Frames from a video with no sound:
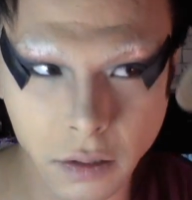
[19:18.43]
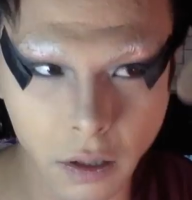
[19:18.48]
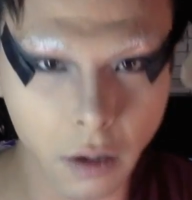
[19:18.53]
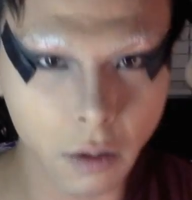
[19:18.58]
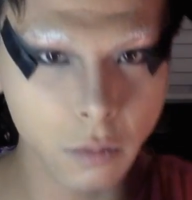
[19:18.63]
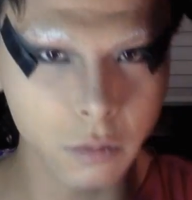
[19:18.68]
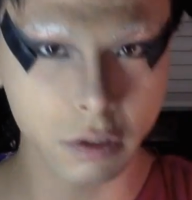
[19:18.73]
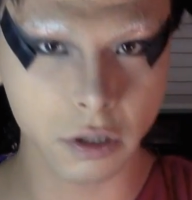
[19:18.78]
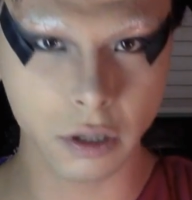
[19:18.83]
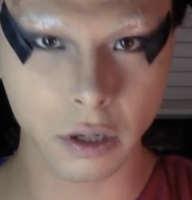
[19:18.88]
So
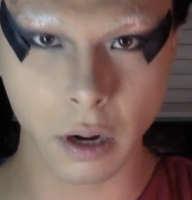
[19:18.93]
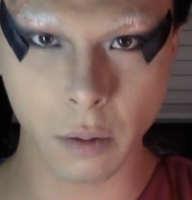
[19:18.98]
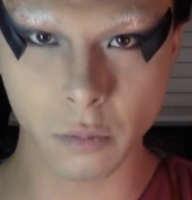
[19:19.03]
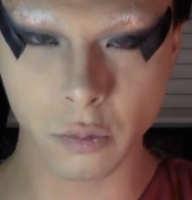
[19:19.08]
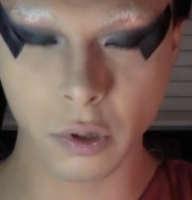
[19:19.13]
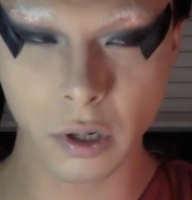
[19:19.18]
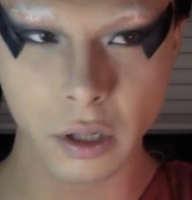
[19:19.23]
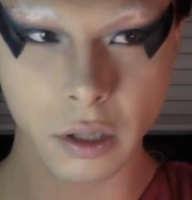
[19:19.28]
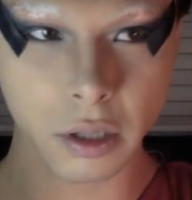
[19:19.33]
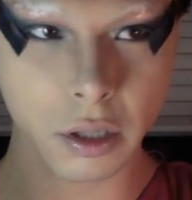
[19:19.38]
I'm
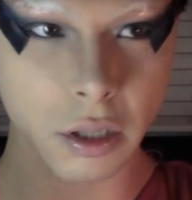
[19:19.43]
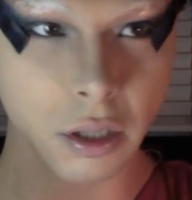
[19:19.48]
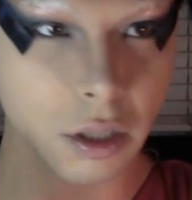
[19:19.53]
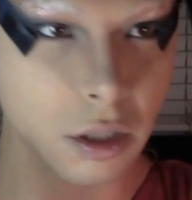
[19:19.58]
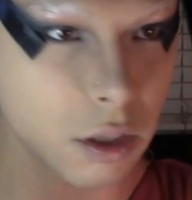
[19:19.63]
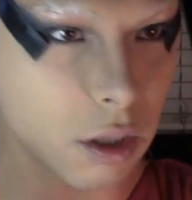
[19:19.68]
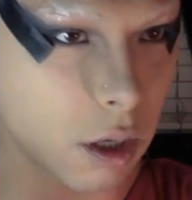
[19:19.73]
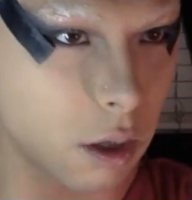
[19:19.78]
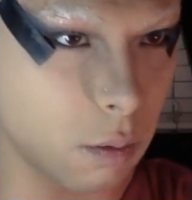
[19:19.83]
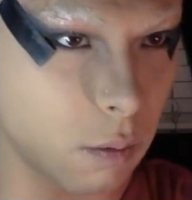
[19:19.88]
really going
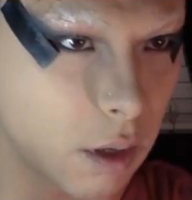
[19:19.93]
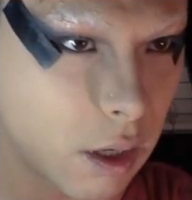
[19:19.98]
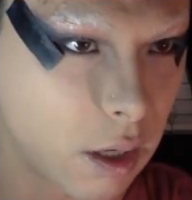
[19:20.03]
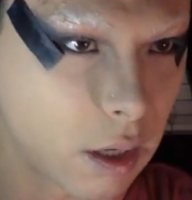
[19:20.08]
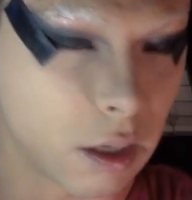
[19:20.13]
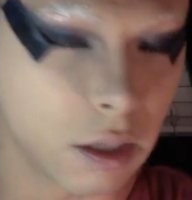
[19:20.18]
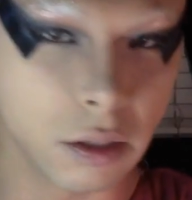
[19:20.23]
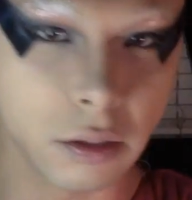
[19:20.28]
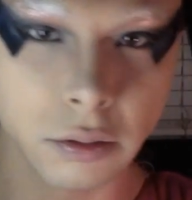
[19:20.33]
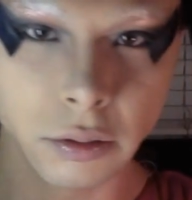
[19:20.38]
to go
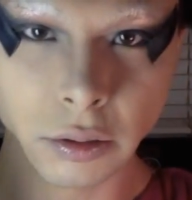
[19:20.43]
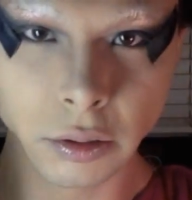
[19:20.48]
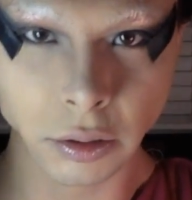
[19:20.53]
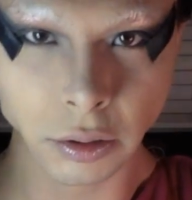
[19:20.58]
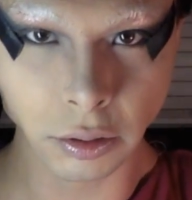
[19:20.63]
in